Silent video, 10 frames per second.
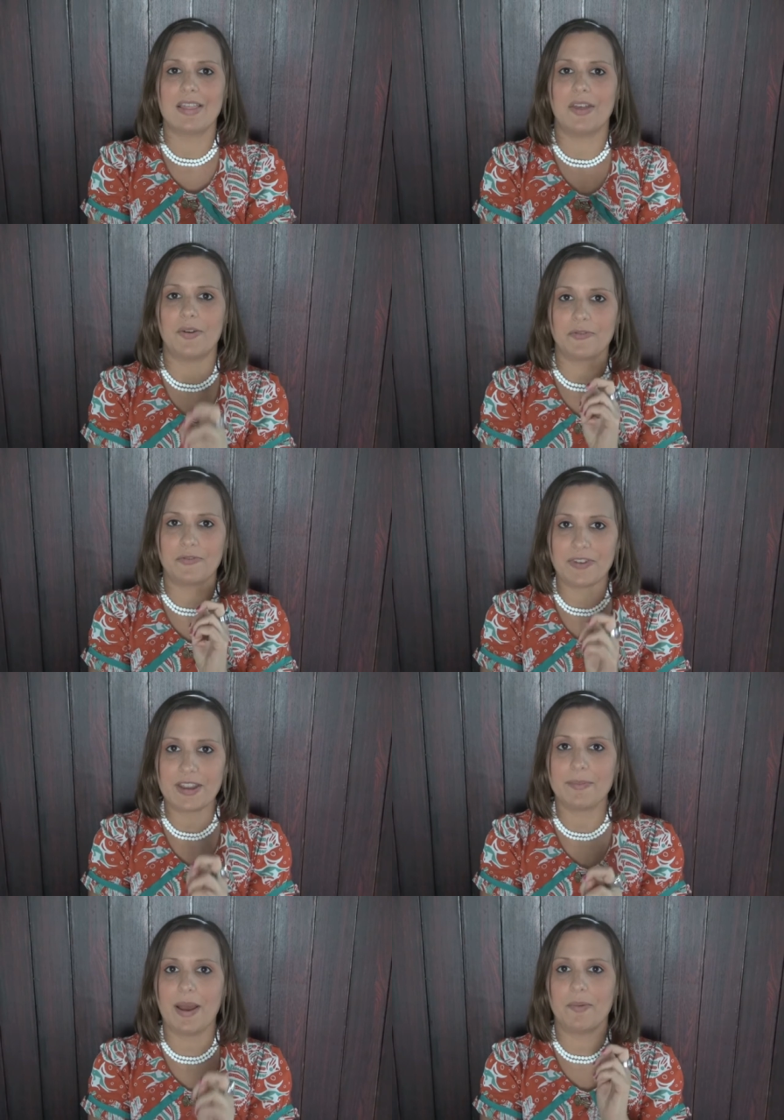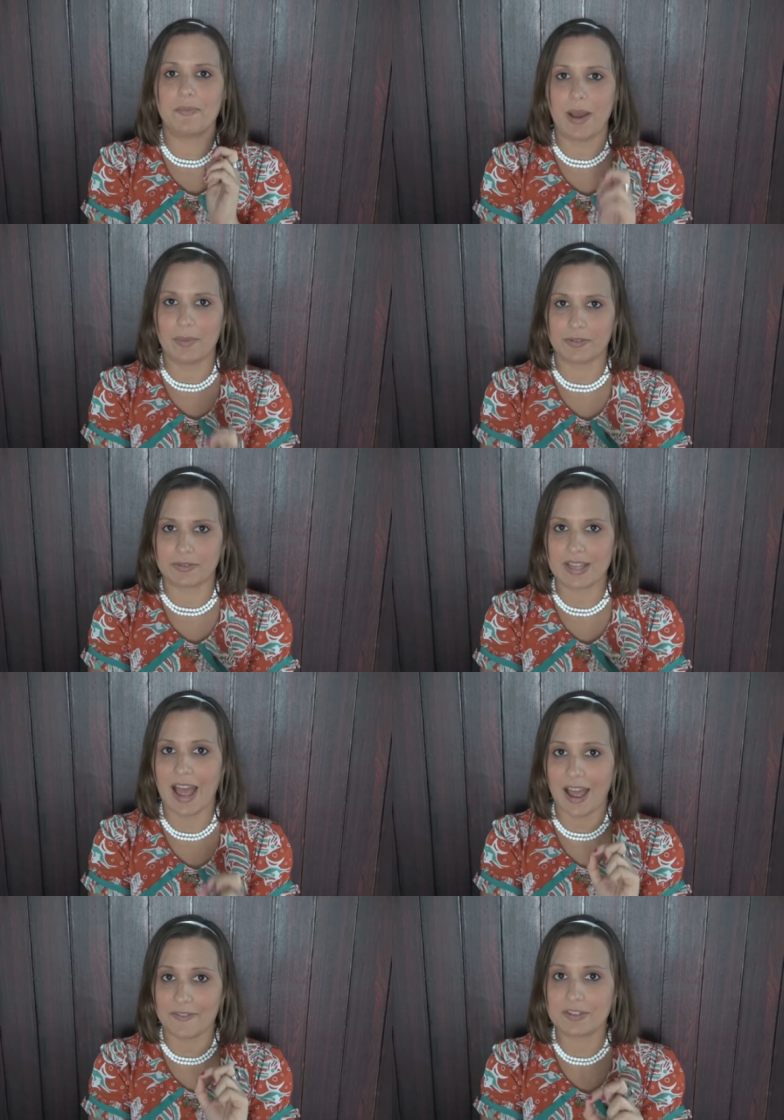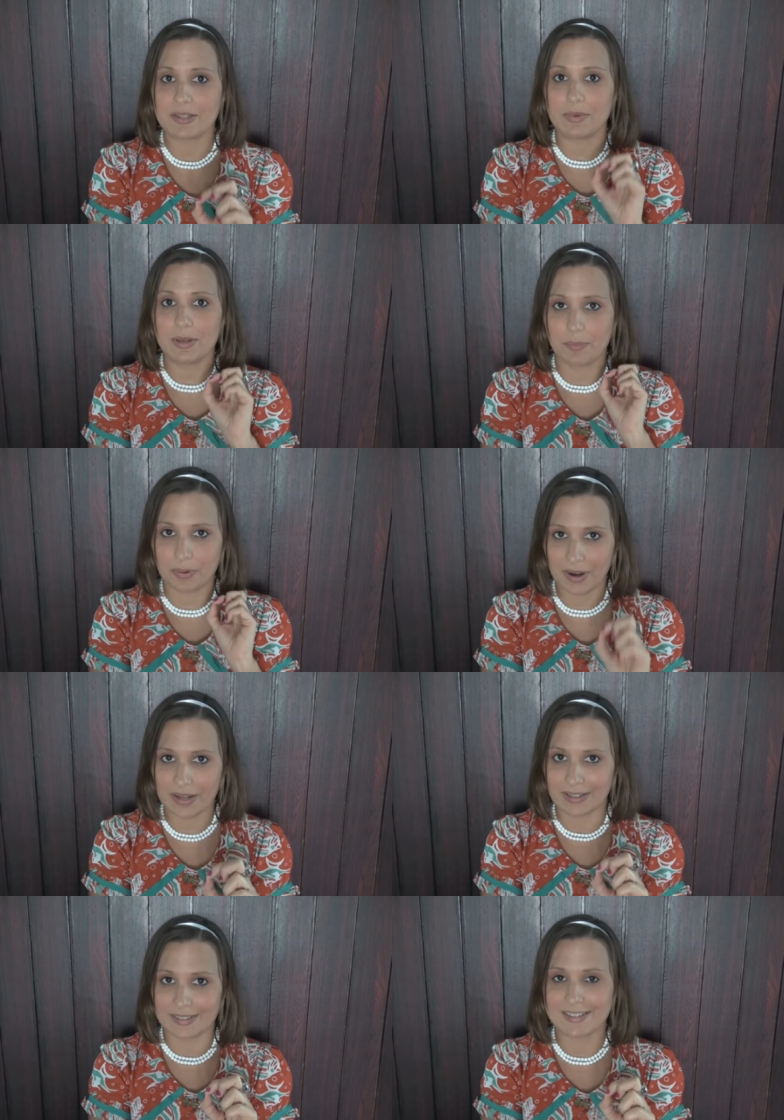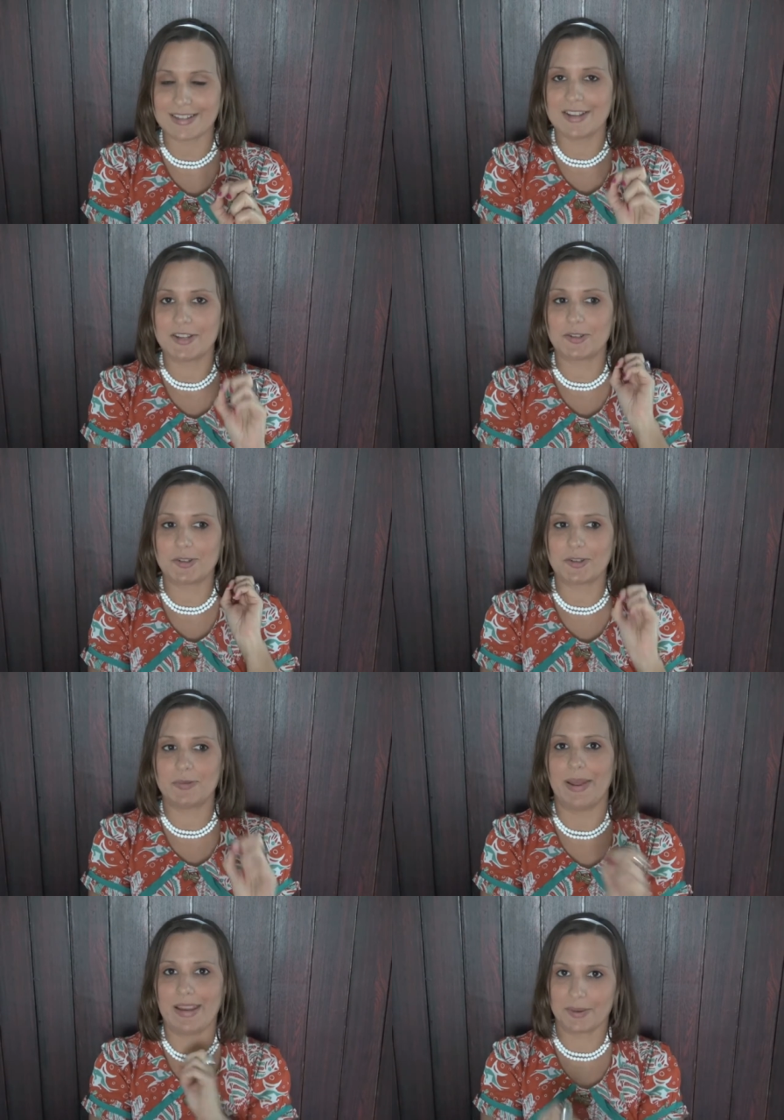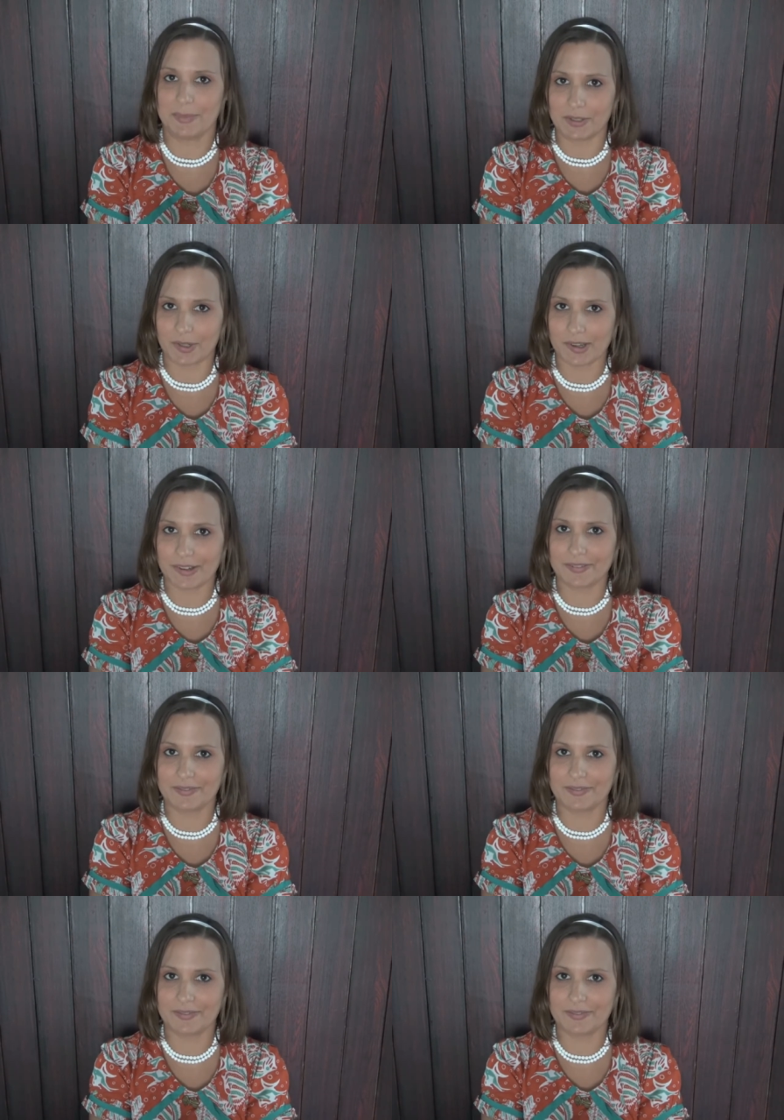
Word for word: that female mammals have to be pregnant to make milk.